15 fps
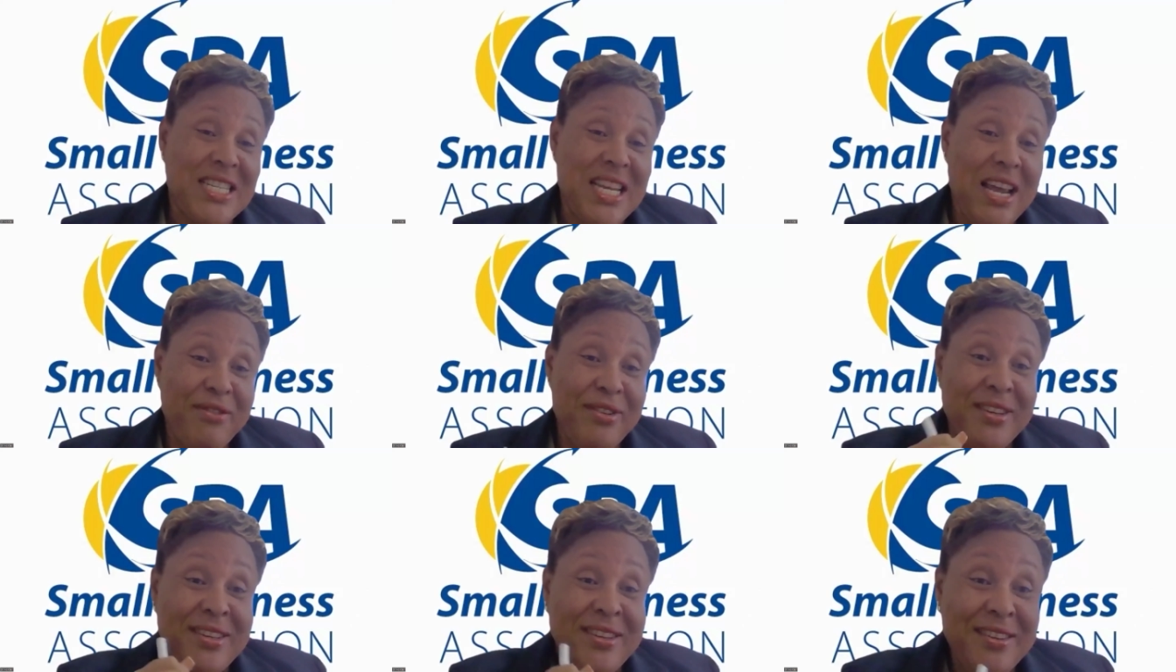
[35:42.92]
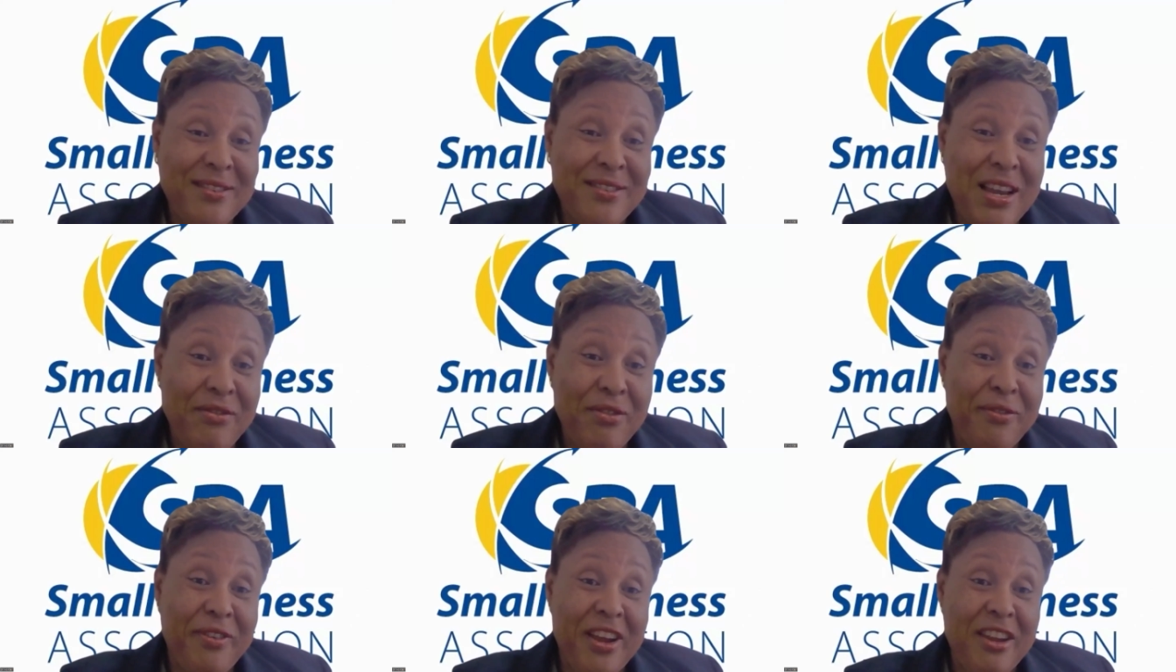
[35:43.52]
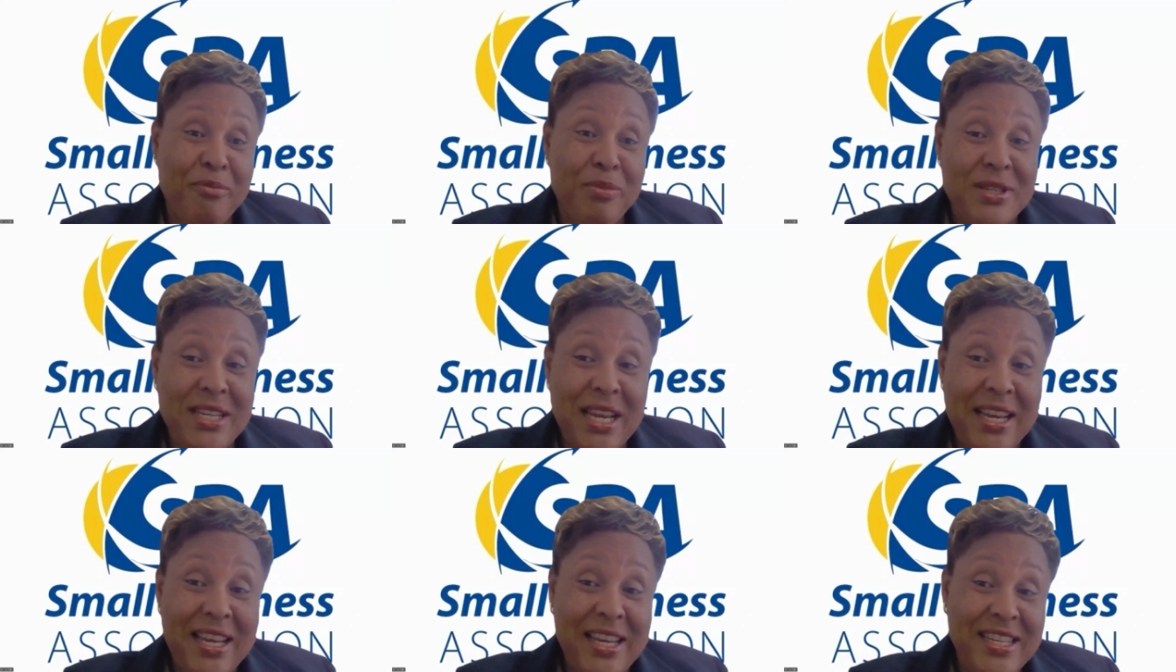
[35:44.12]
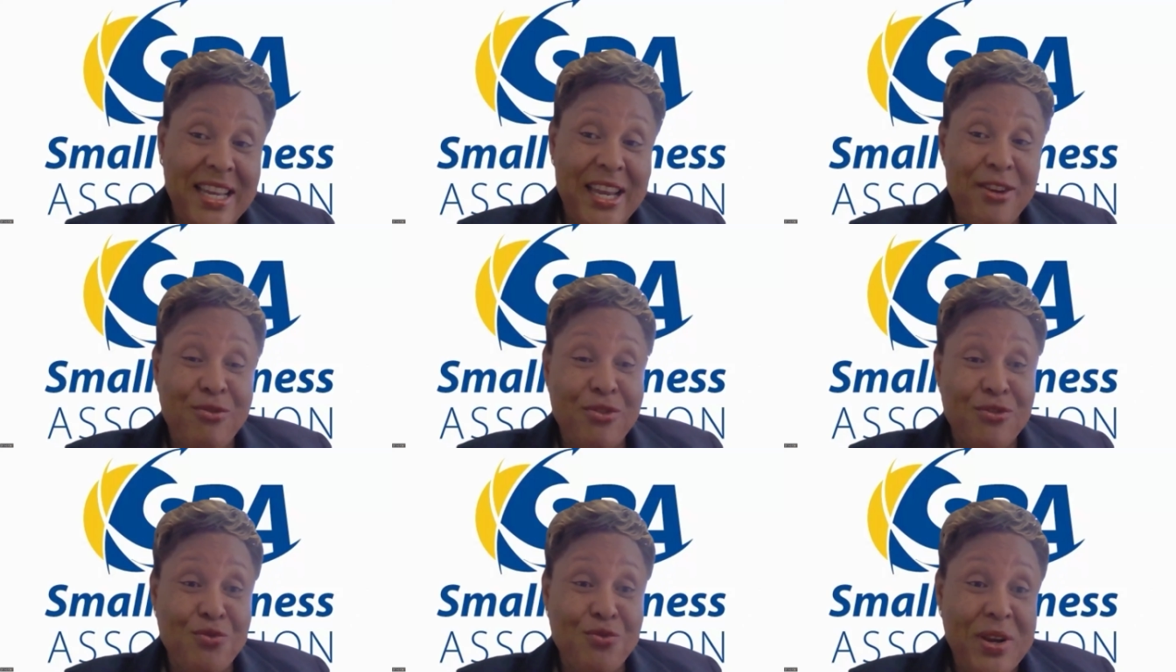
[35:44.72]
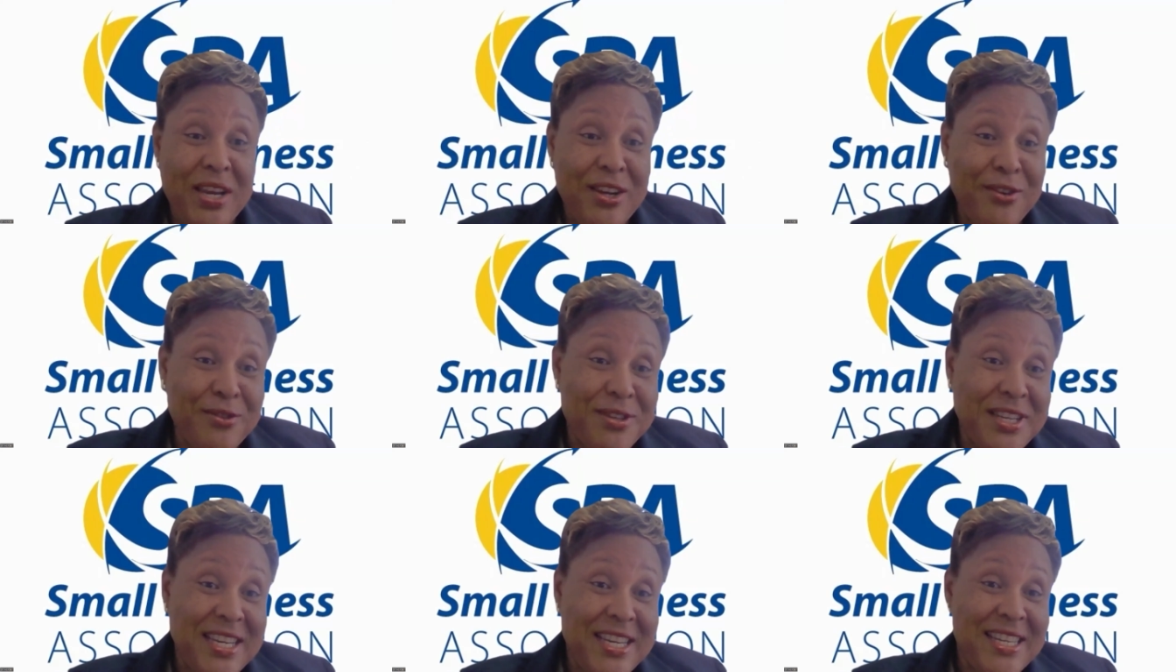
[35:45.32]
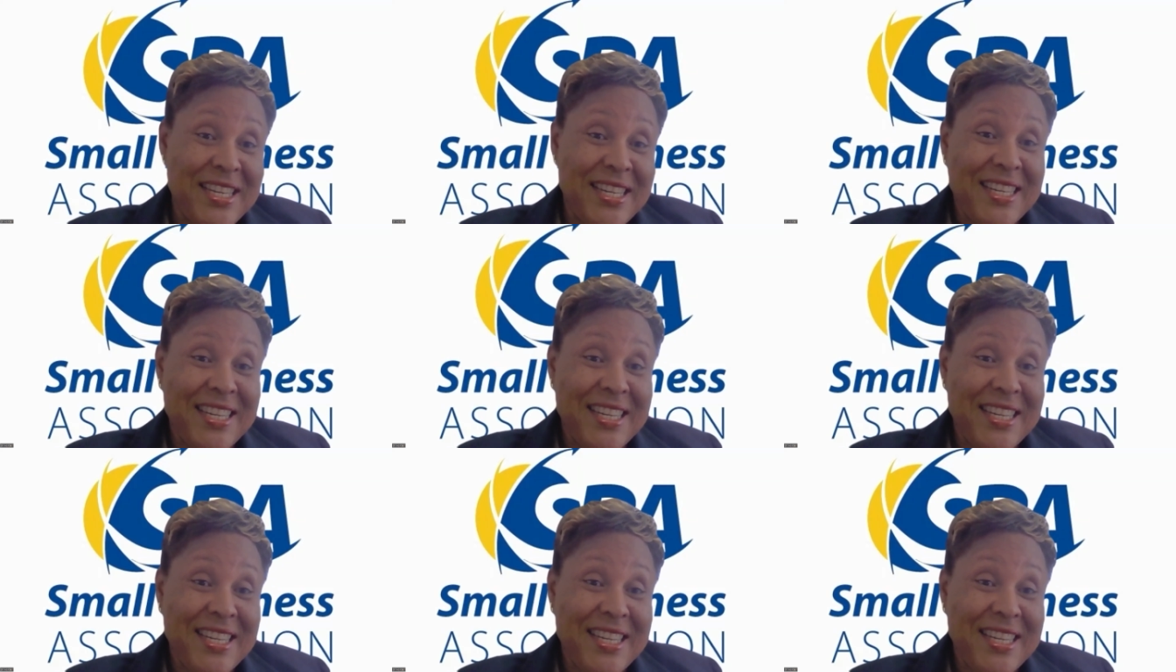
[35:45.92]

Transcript: seven seven five percent is the interest rate you're saying.